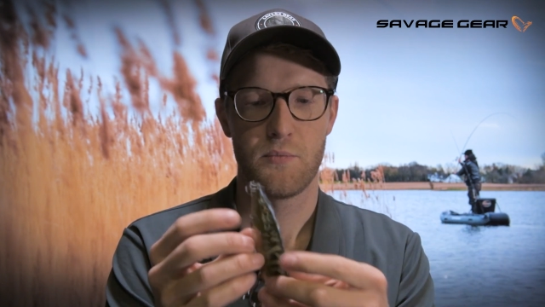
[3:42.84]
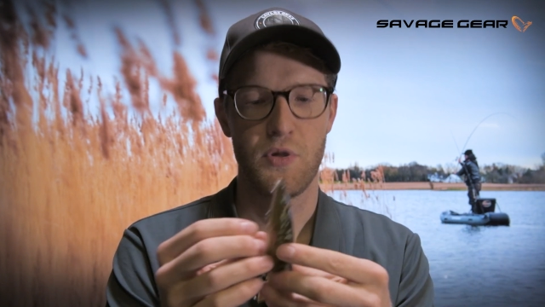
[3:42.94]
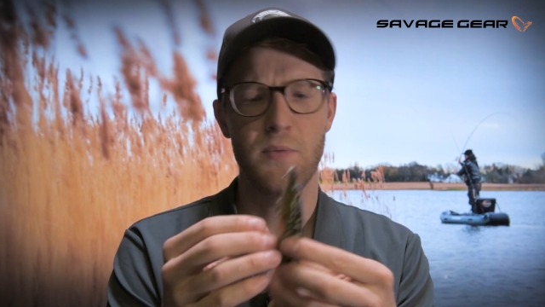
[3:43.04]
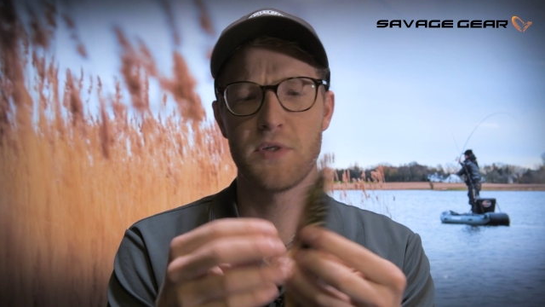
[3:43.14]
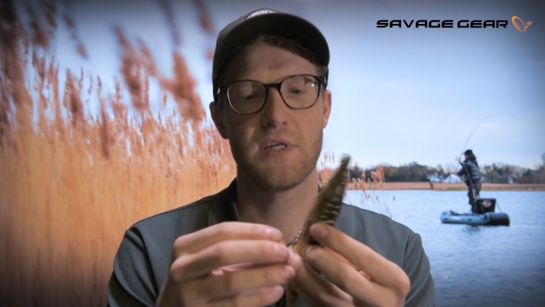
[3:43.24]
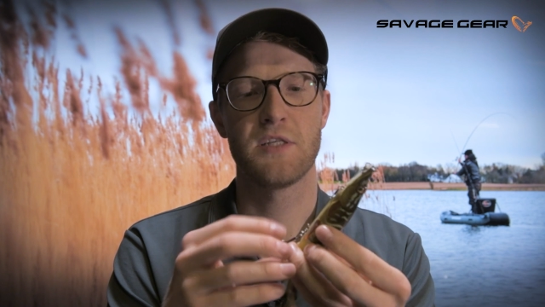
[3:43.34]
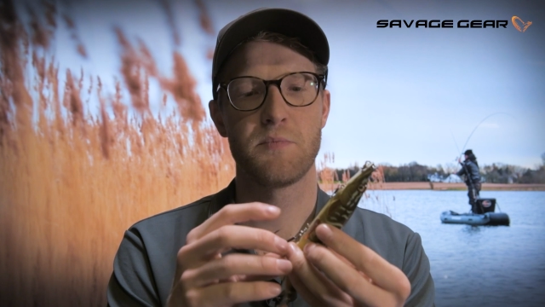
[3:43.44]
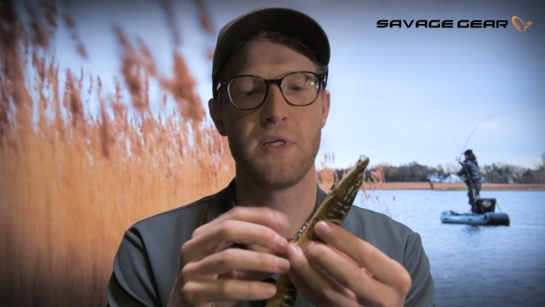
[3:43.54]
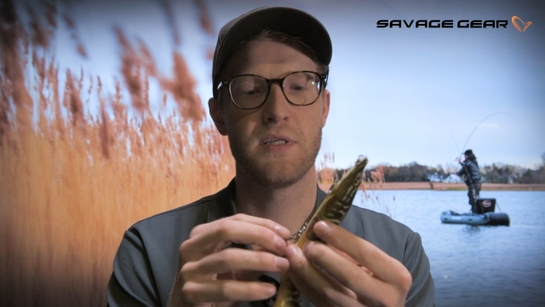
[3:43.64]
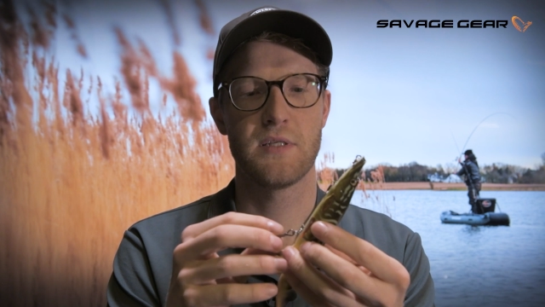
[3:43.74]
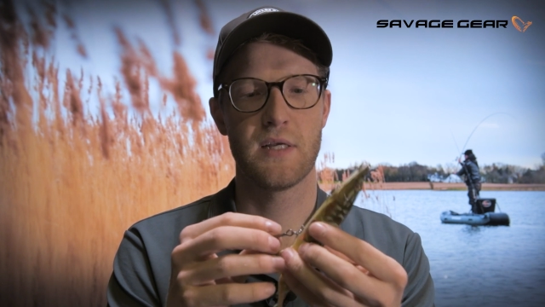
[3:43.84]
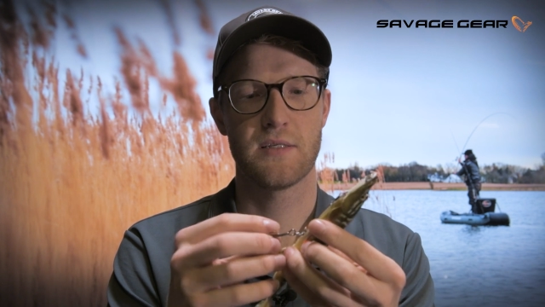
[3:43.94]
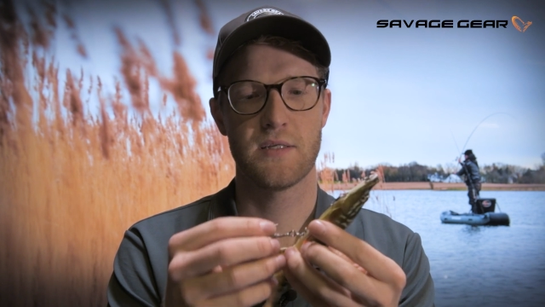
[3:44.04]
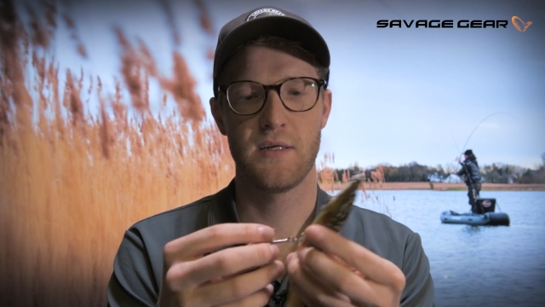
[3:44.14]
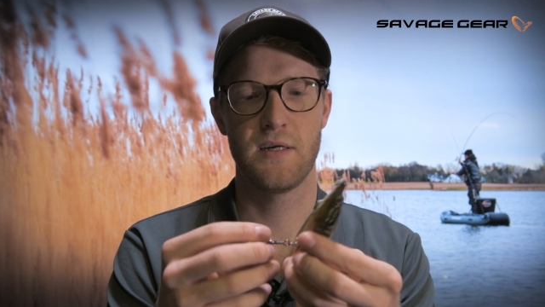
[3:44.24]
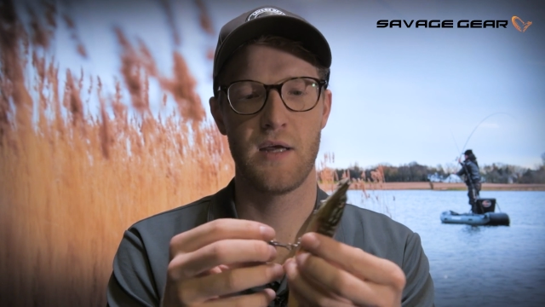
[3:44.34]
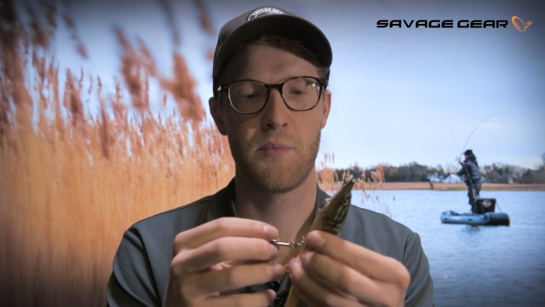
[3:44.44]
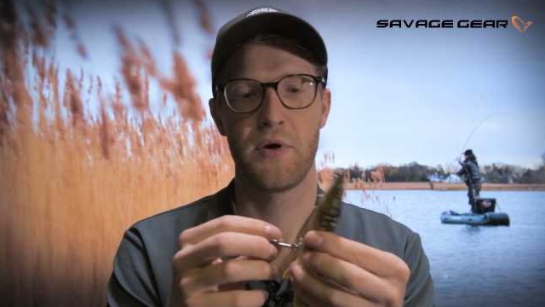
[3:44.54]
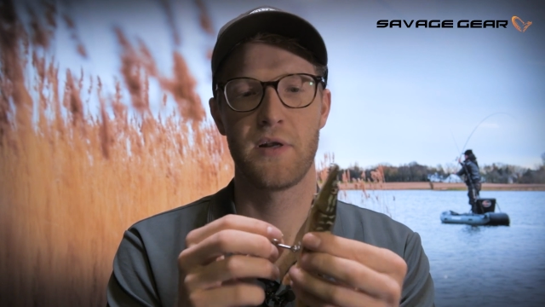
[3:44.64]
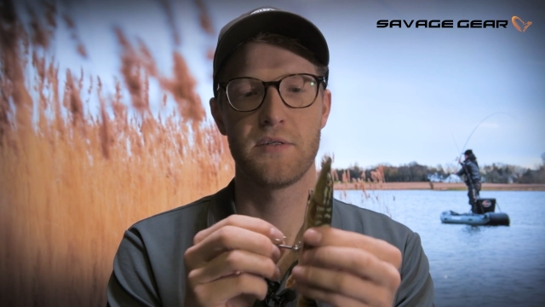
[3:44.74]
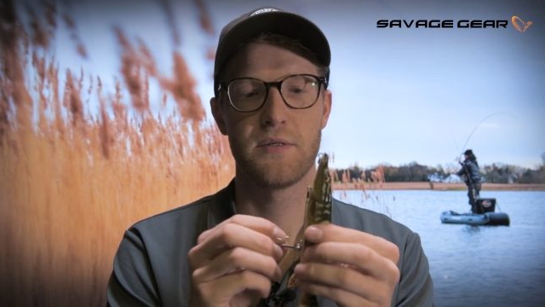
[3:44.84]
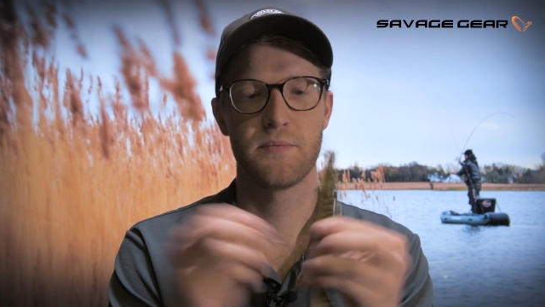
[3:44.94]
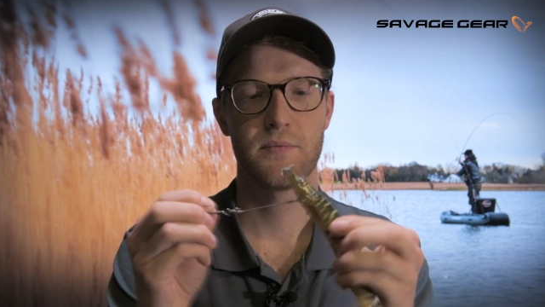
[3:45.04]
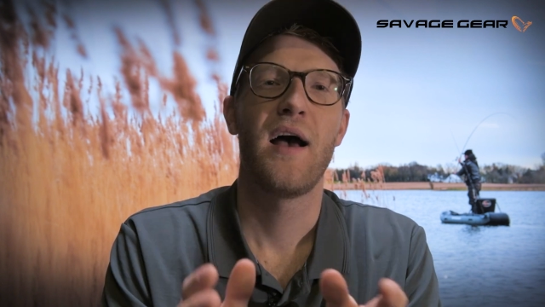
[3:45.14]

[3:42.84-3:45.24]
pretty much any species that's a predator.